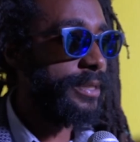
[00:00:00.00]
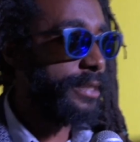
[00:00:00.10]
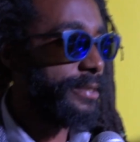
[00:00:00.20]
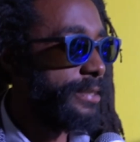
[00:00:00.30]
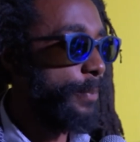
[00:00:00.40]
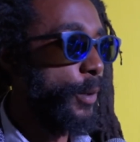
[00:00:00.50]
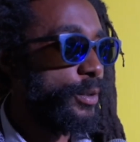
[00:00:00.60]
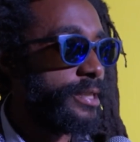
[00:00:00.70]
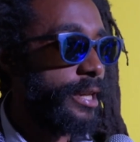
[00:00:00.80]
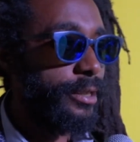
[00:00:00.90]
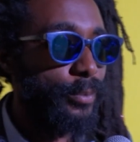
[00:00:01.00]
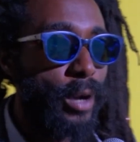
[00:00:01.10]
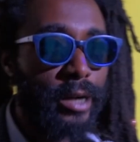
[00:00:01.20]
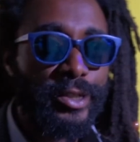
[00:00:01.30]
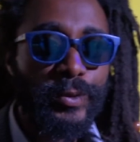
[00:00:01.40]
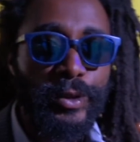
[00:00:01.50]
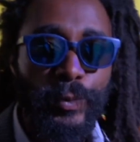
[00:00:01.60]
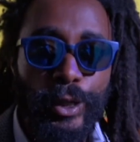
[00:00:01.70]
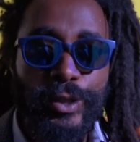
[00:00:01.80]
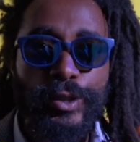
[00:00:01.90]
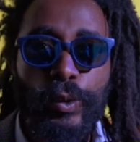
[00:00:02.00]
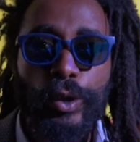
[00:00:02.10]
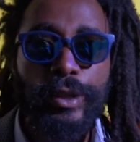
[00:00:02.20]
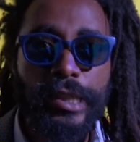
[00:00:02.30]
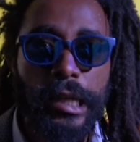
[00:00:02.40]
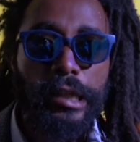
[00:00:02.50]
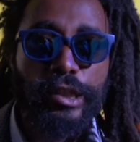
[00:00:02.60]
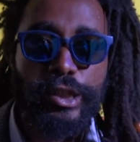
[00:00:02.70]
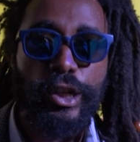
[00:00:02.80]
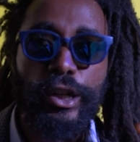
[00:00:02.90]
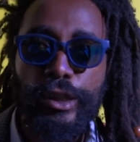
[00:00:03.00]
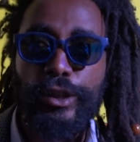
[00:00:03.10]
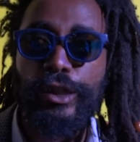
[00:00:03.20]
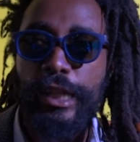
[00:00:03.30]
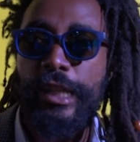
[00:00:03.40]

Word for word: It's a step outside the box with where story is concerned, you know, not